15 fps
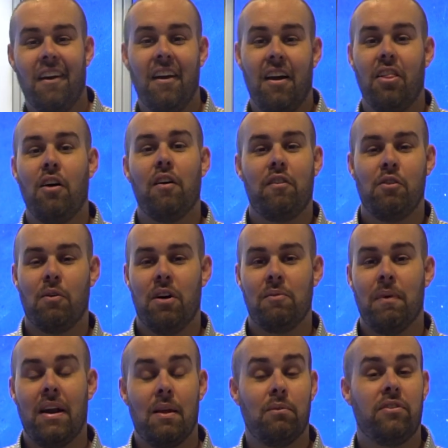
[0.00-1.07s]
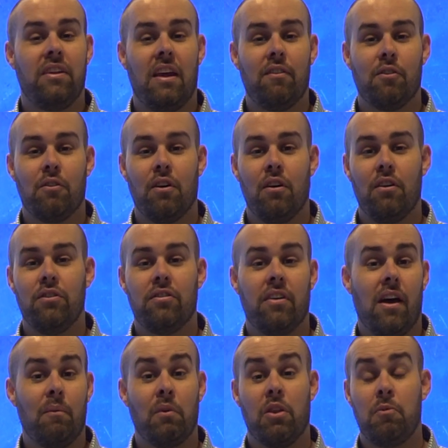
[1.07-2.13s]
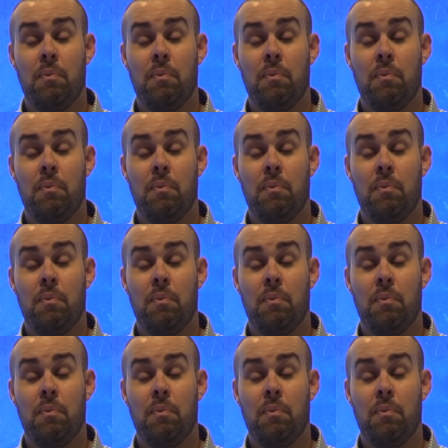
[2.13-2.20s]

Hello everyone, my name is David Rose. I'm with